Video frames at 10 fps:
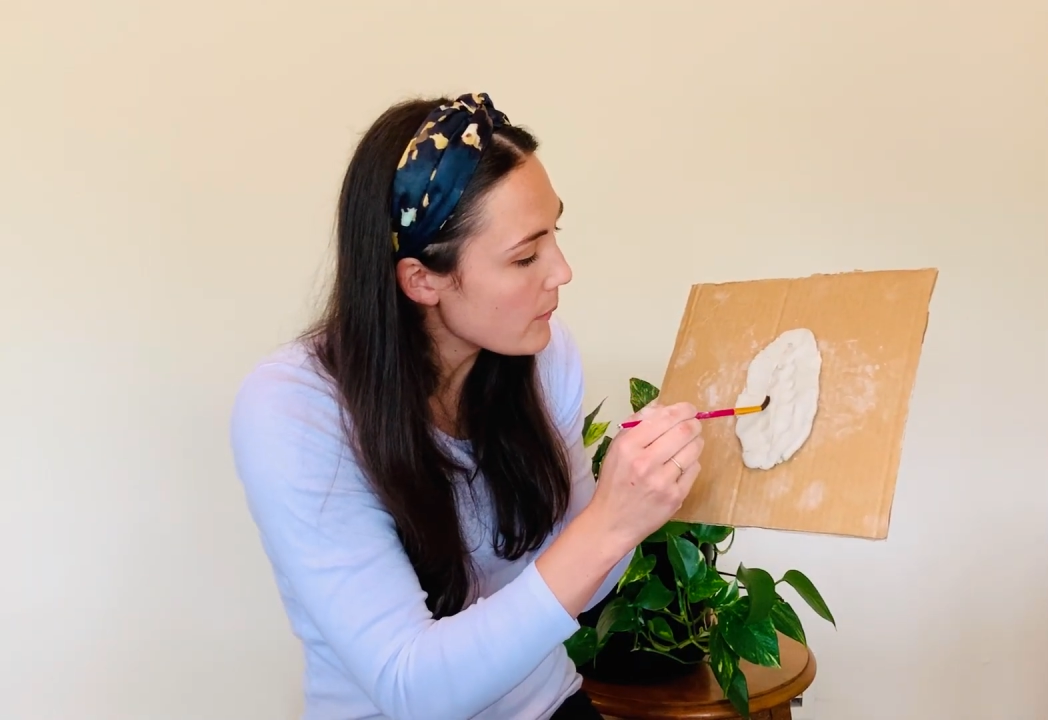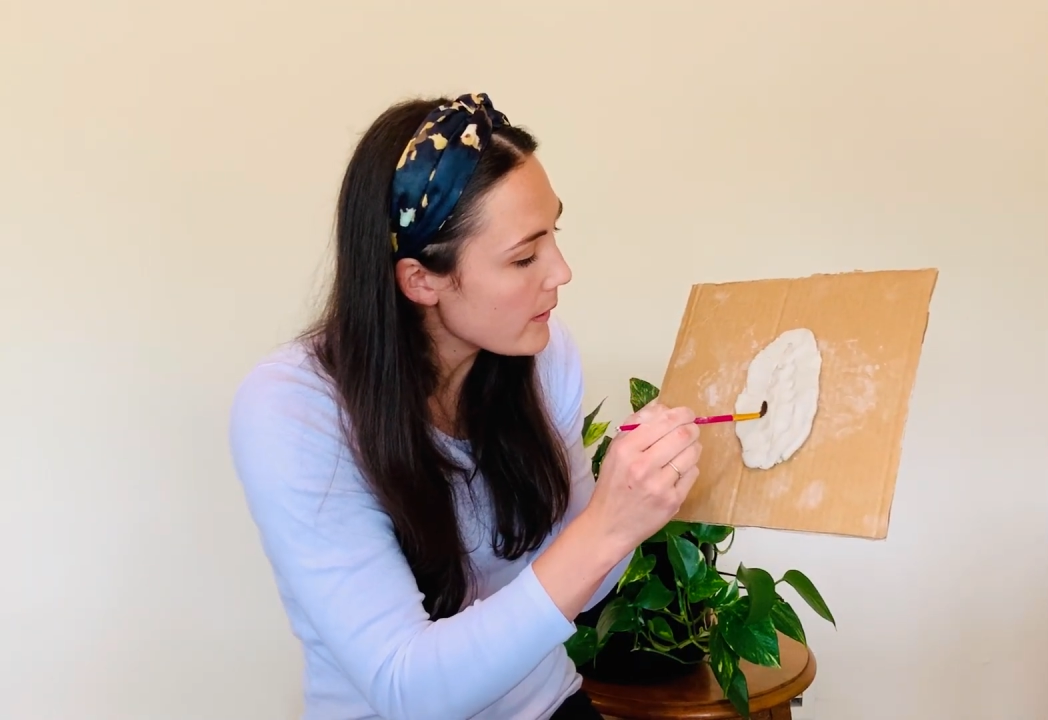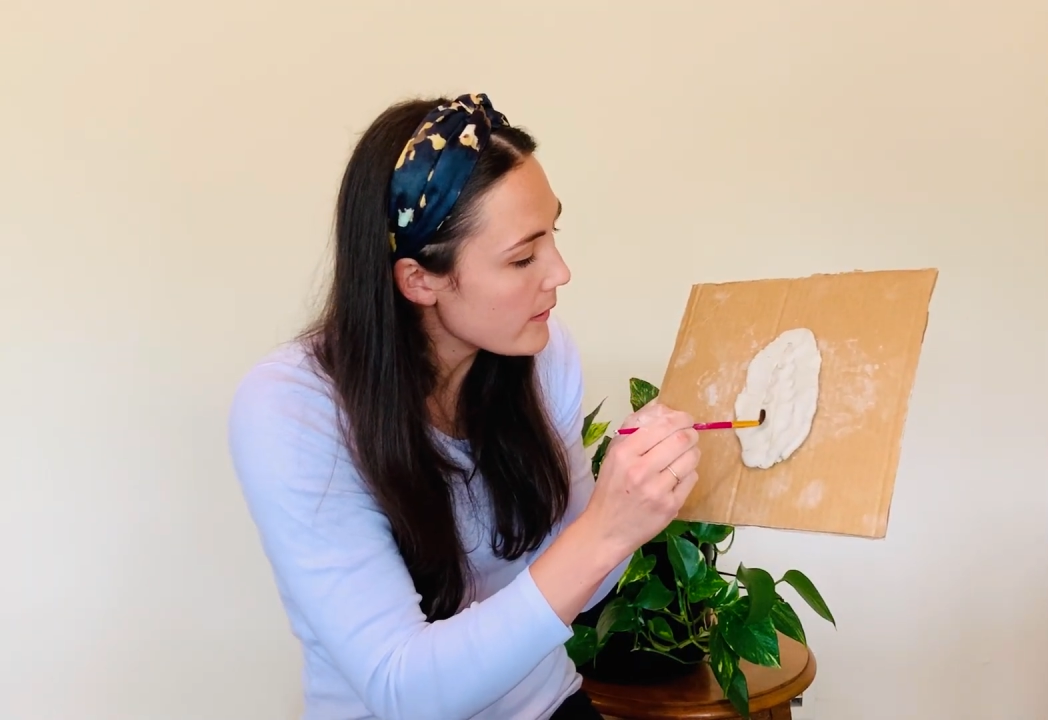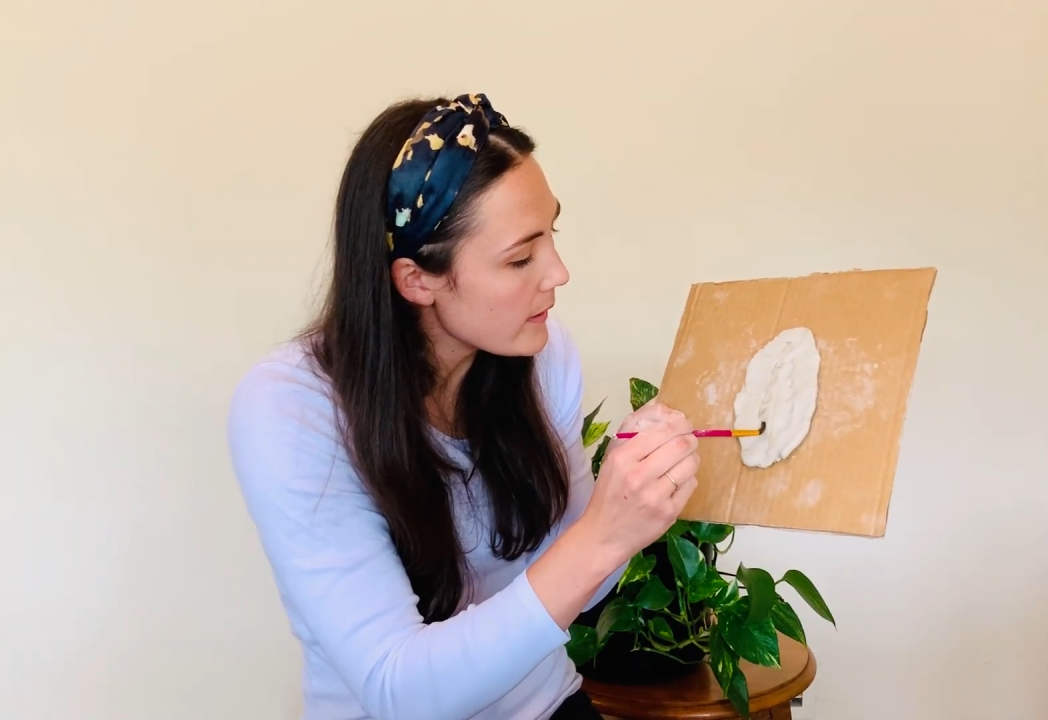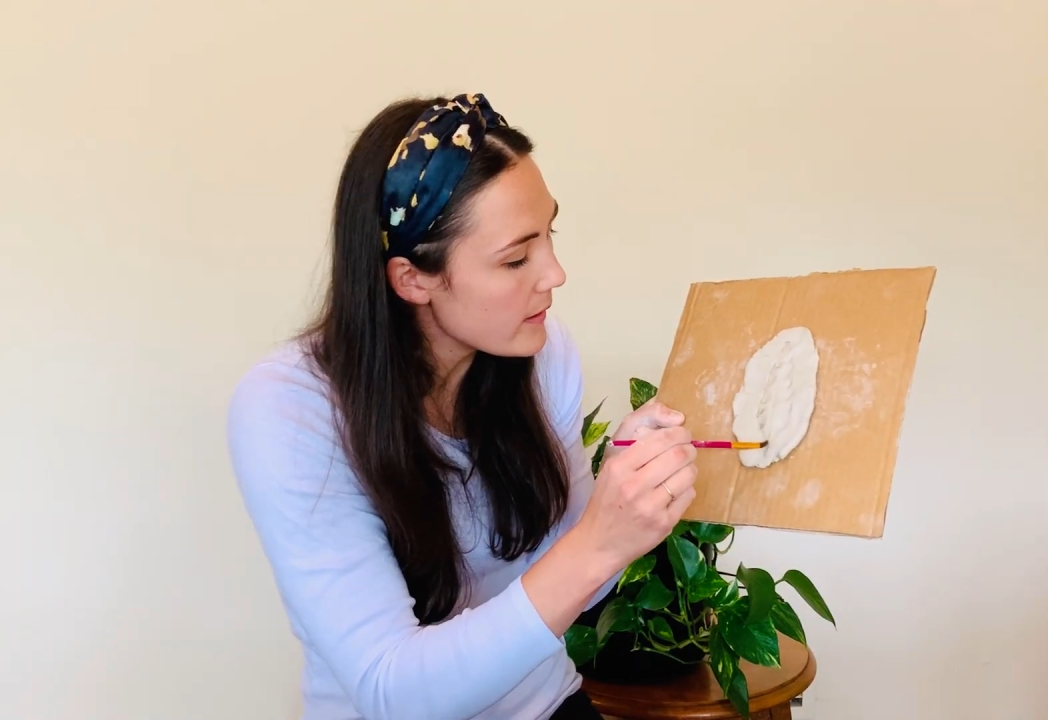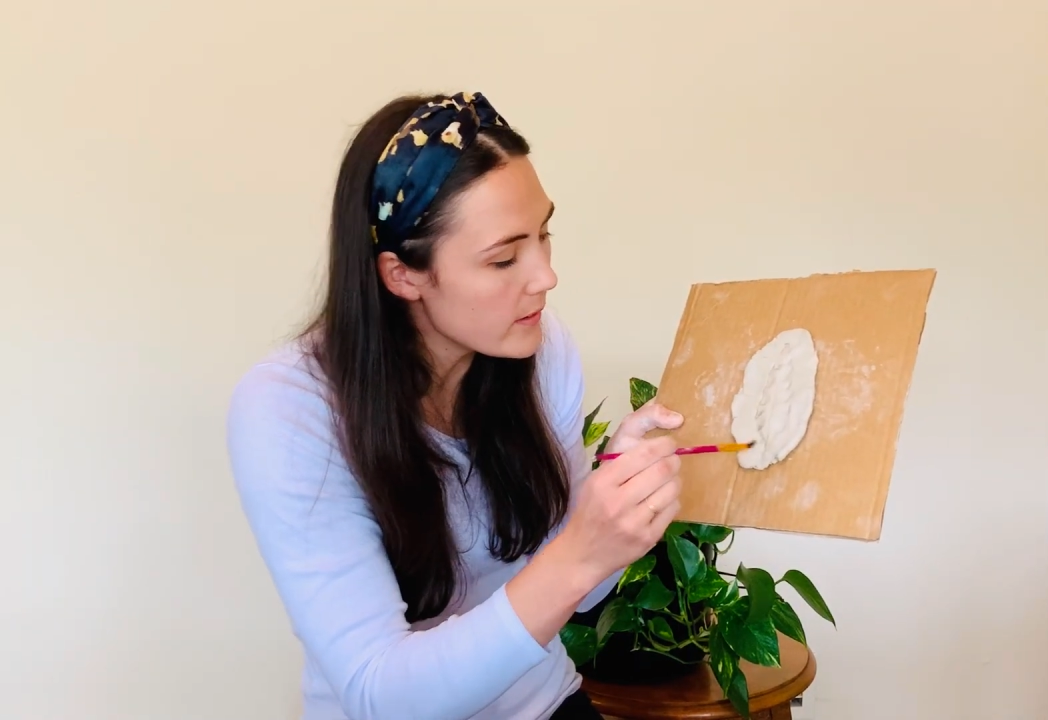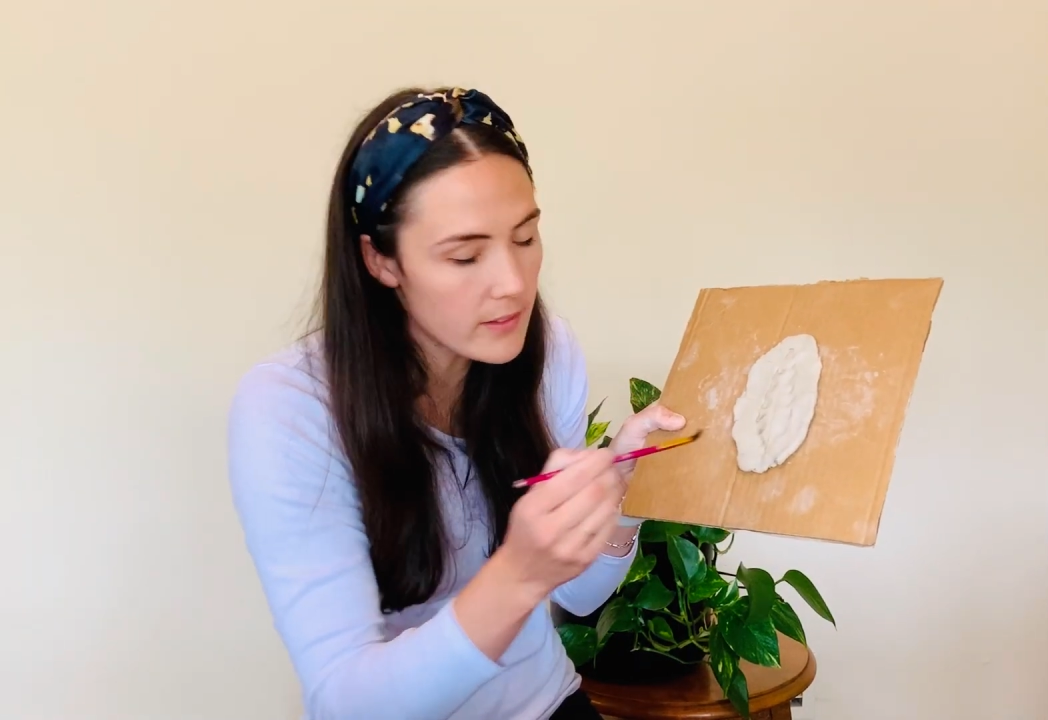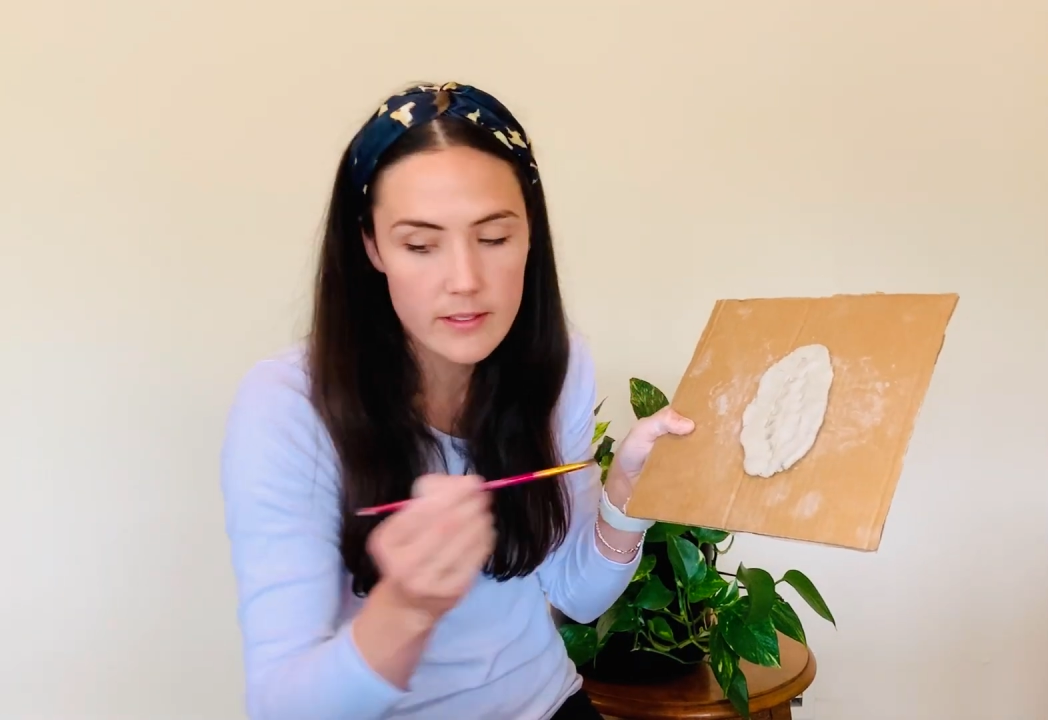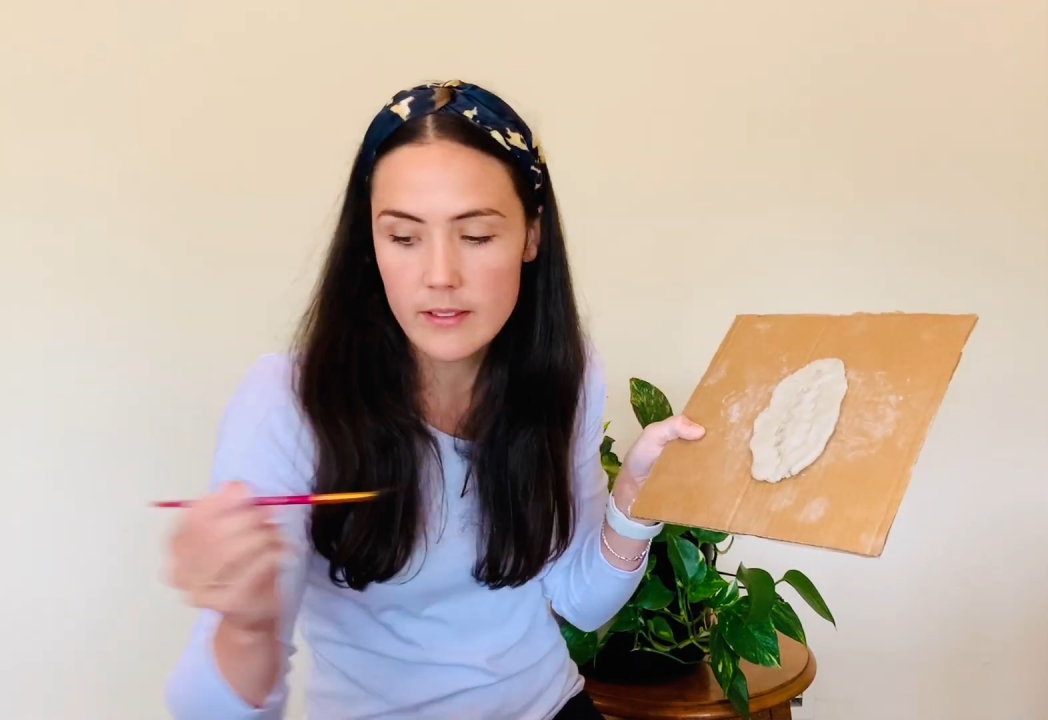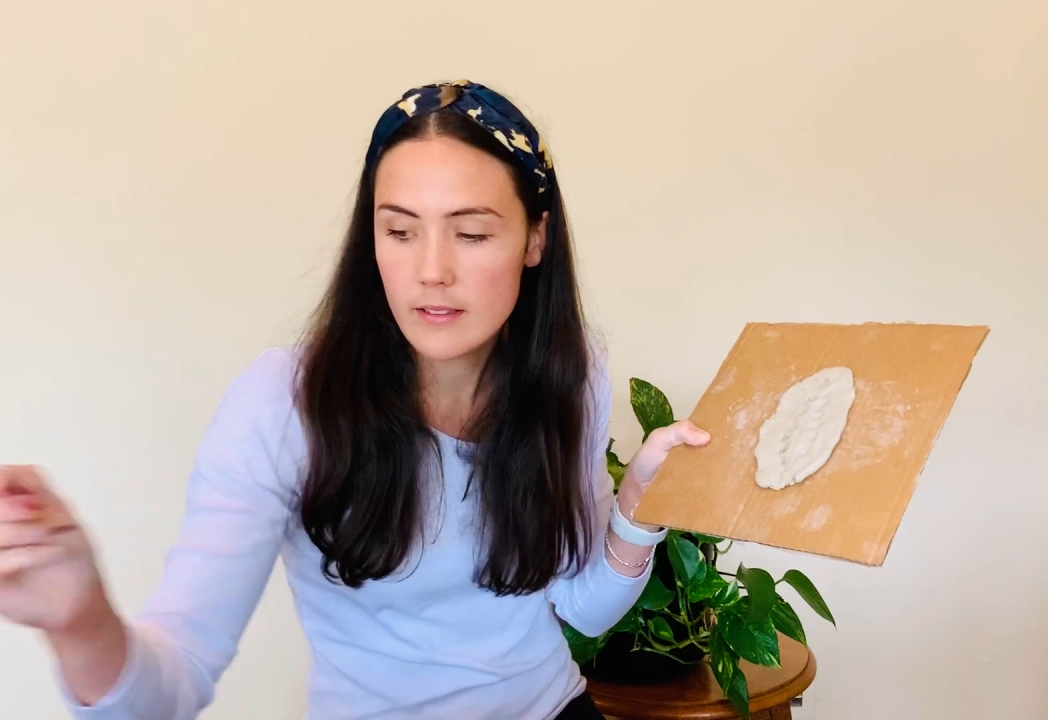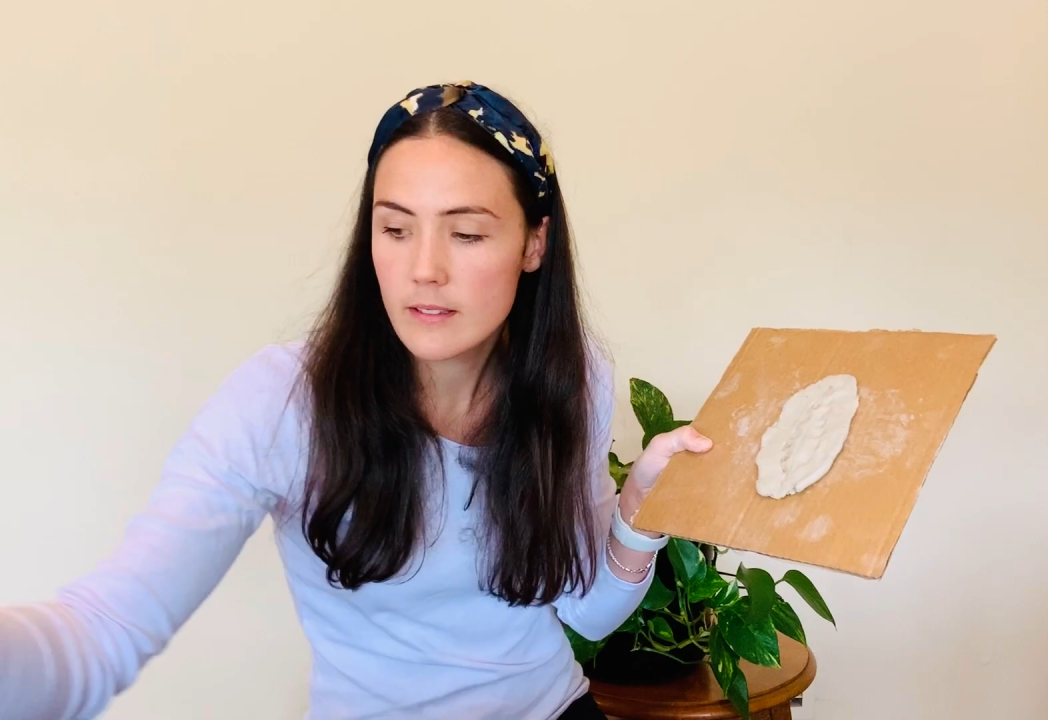where it is.